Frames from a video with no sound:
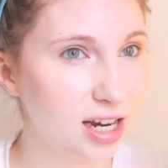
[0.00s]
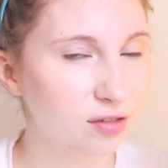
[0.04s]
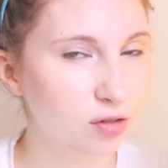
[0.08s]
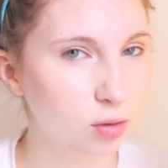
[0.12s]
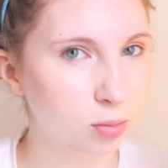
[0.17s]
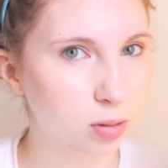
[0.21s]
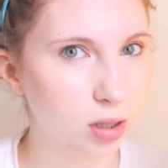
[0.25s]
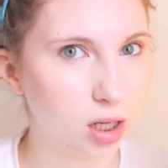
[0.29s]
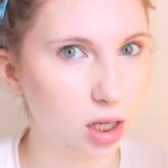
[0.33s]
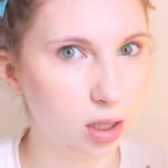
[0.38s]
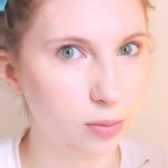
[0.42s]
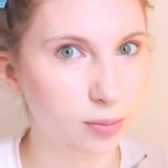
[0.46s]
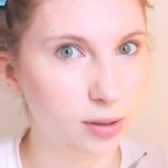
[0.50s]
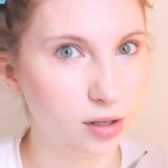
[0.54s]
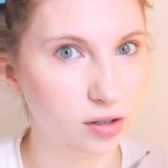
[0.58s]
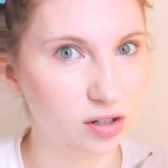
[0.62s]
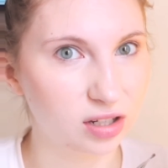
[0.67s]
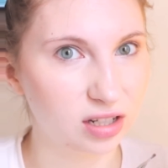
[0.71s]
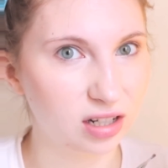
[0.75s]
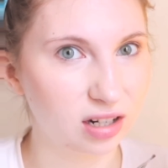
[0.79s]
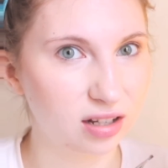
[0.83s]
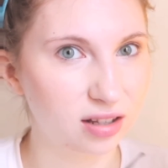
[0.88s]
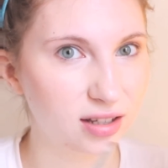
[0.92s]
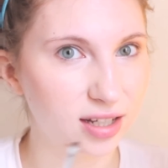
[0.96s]
I have a blog
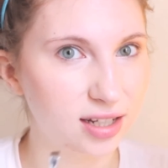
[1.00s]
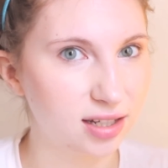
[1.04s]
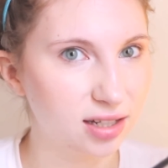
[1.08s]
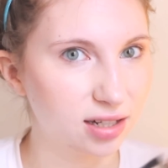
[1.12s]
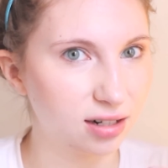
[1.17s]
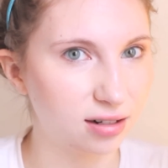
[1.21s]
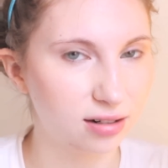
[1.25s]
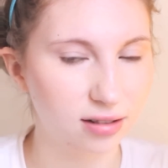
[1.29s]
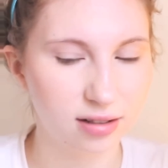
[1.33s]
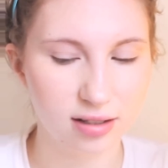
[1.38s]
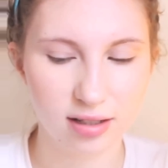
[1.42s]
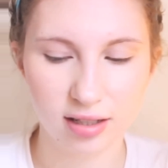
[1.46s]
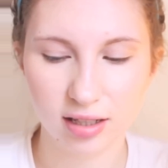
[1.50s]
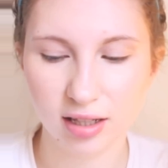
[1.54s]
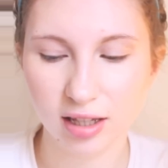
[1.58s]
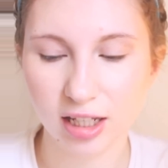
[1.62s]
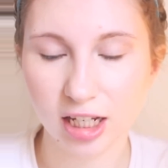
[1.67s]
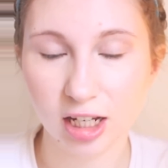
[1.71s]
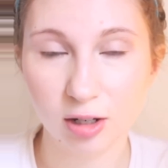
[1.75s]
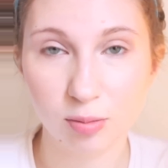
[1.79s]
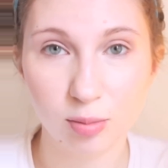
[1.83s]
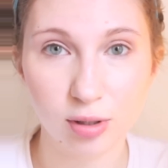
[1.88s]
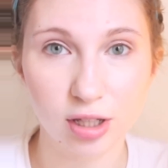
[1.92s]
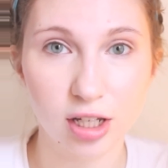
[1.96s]
post on this that I'll
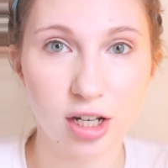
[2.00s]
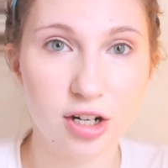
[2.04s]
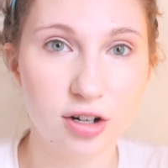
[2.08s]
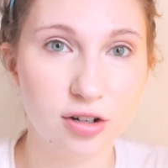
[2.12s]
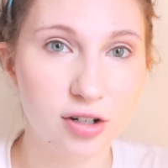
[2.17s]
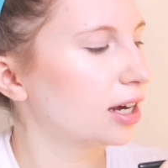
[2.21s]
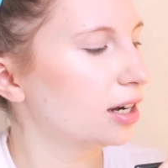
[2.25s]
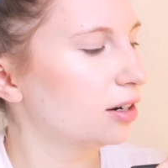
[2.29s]
link below.